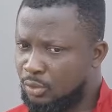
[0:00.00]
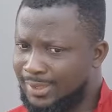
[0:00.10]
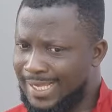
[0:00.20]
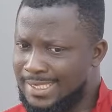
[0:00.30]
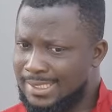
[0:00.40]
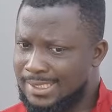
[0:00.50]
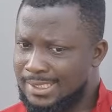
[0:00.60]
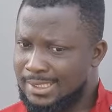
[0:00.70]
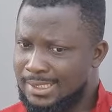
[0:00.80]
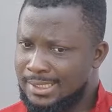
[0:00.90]
To test?
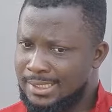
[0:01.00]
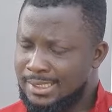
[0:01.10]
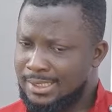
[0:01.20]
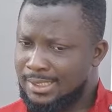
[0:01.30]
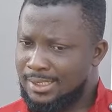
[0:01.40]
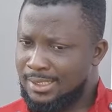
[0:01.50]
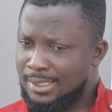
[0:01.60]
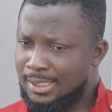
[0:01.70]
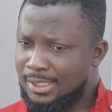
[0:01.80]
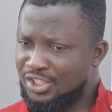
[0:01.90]

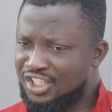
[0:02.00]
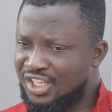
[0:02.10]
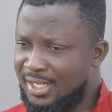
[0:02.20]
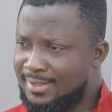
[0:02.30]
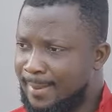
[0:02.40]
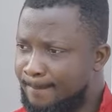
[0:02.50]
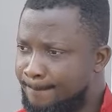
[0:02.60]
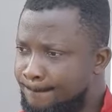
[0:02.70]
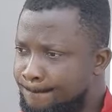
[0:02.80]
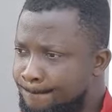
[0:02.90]
It's already the exam.